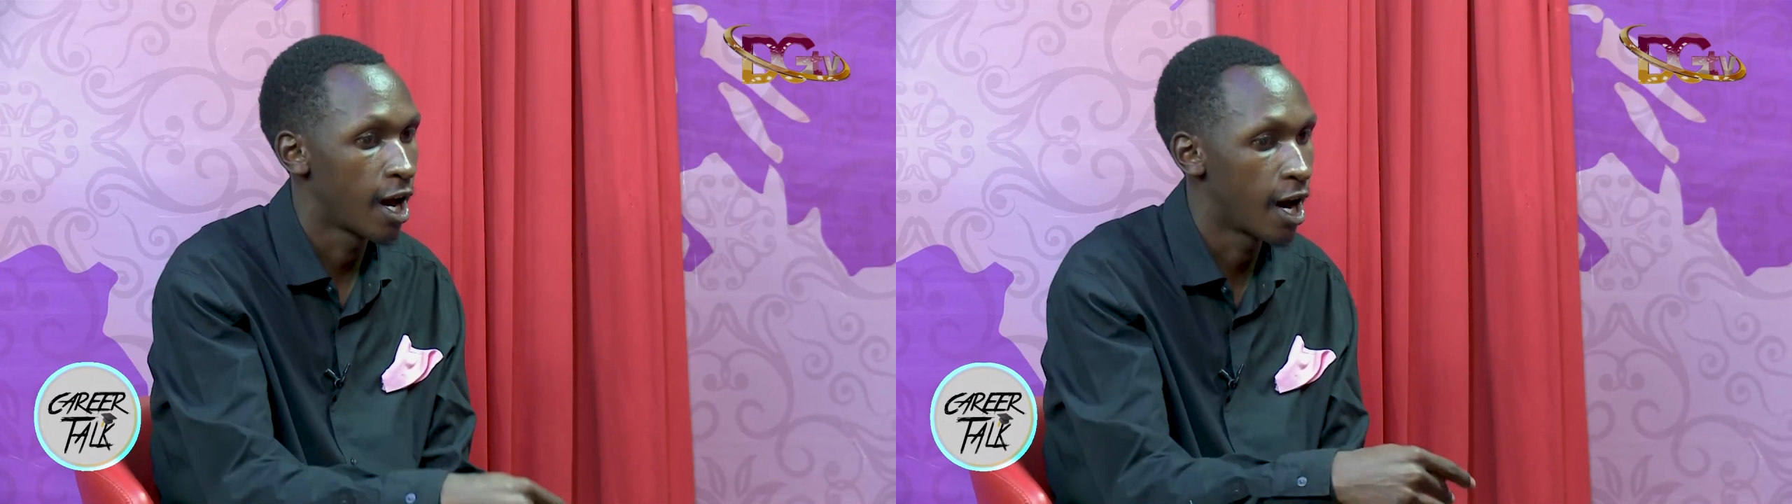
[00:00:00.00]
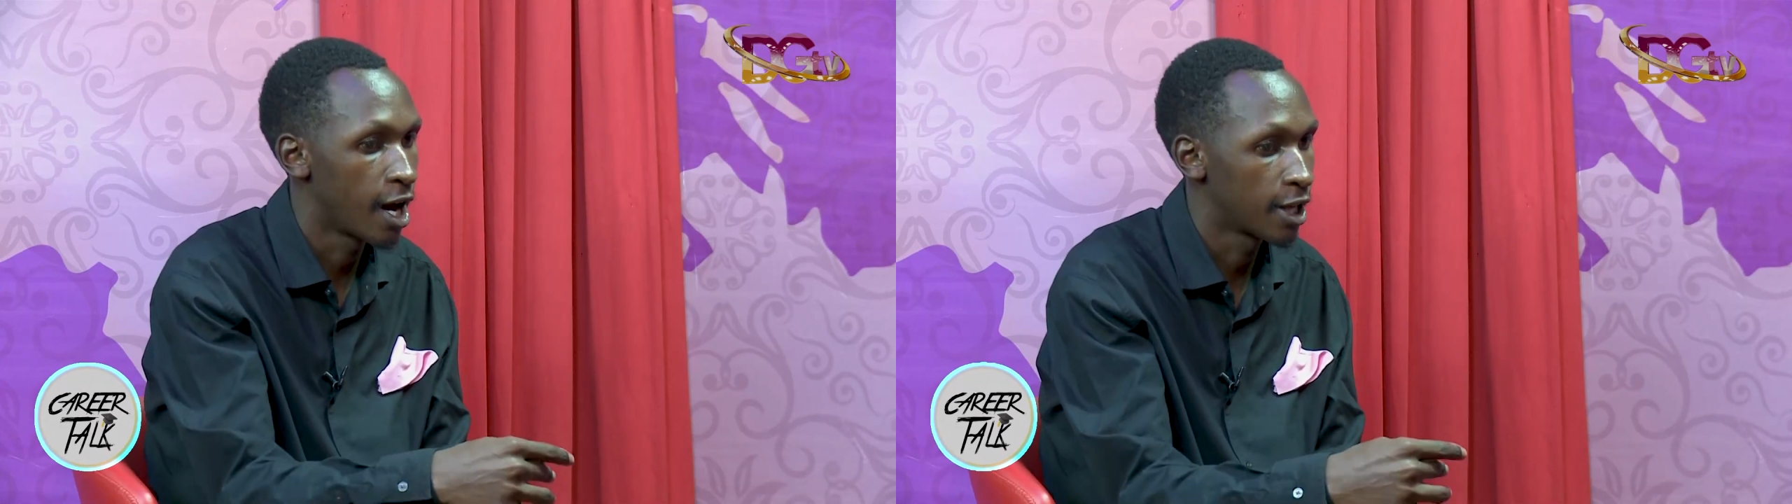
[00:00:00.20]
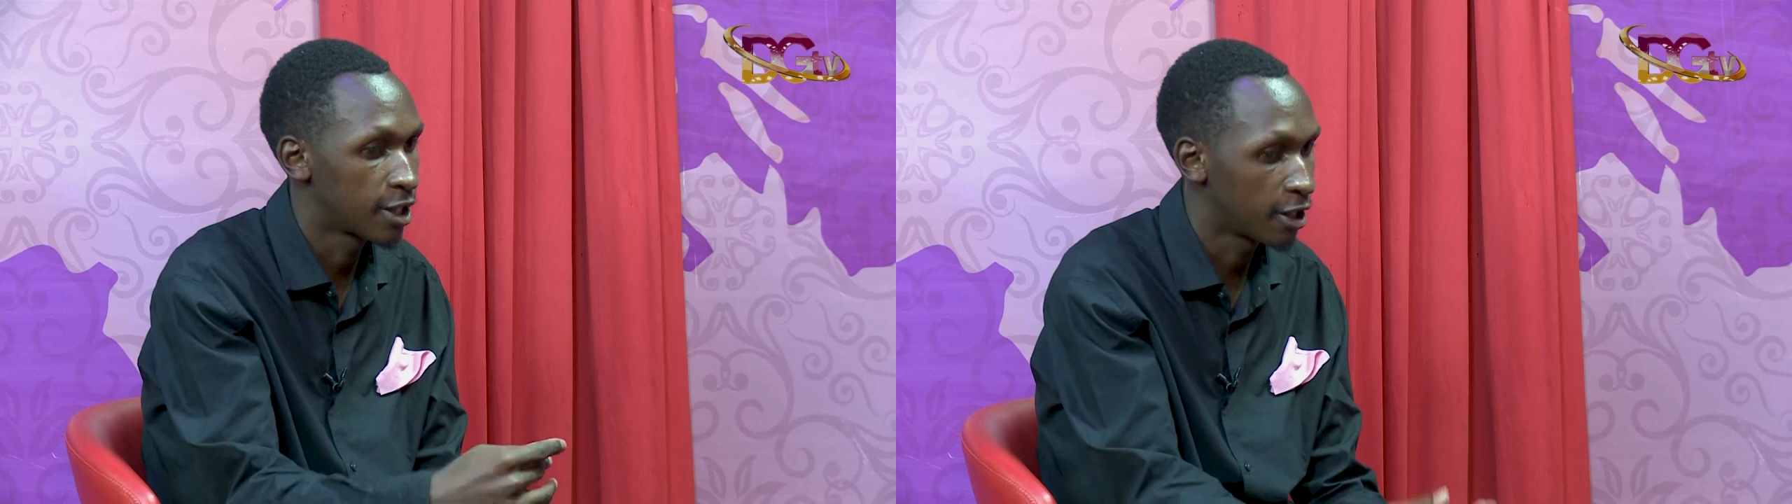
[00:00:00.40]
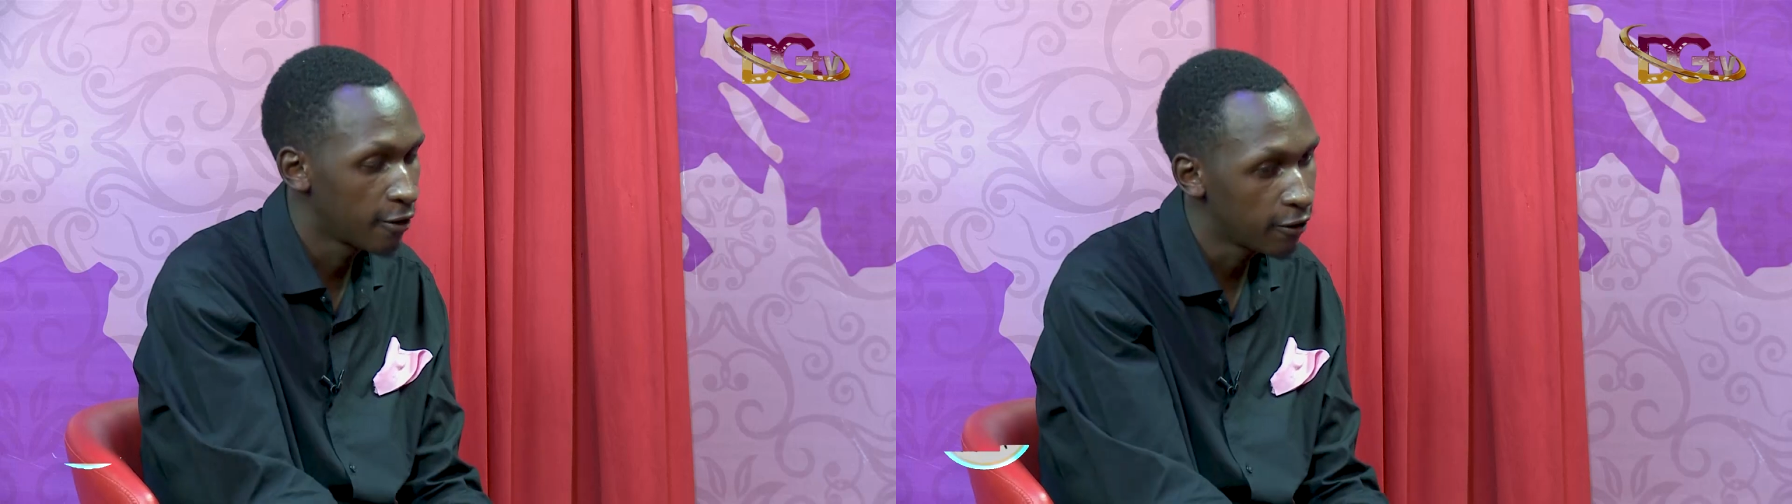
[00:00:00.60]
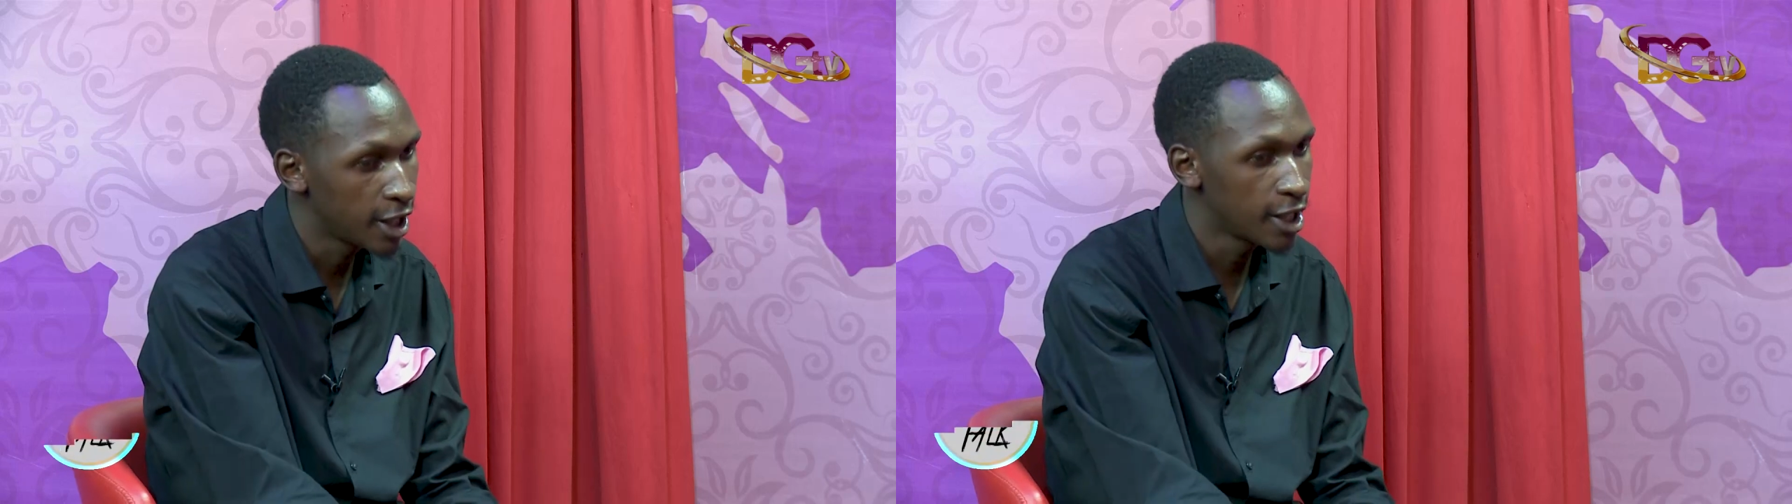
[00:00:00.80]
a
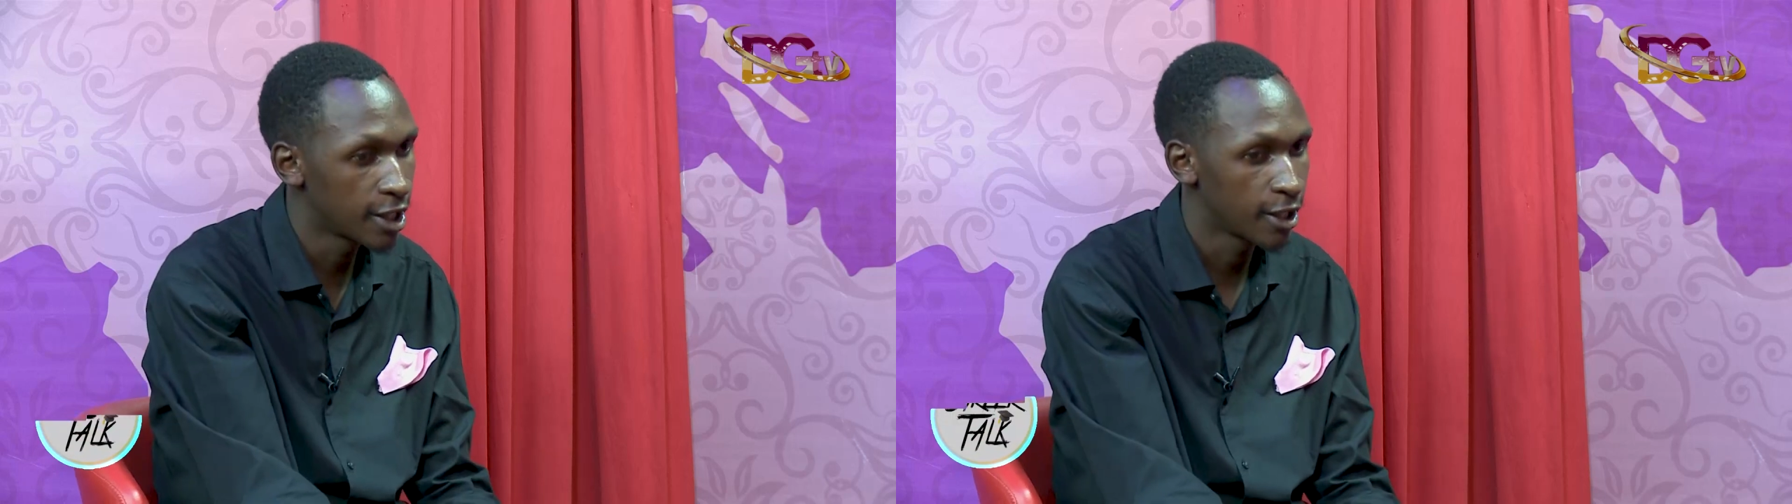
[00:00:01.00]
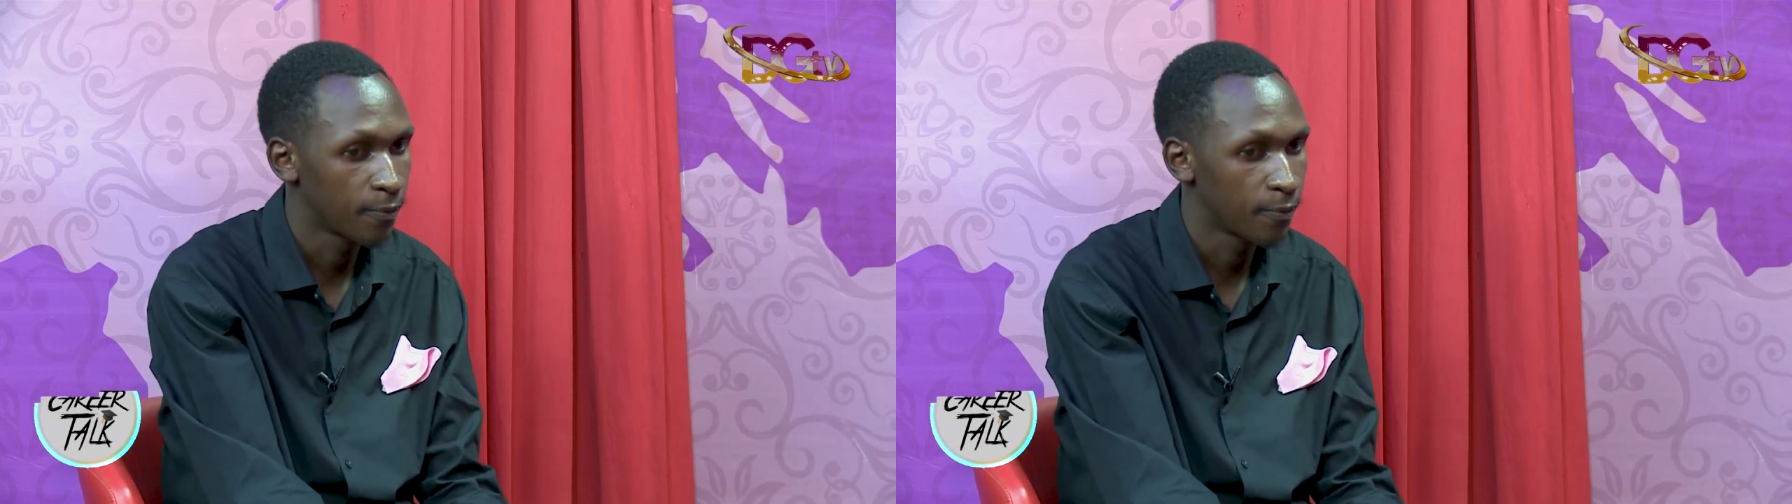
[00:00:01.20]
certificate.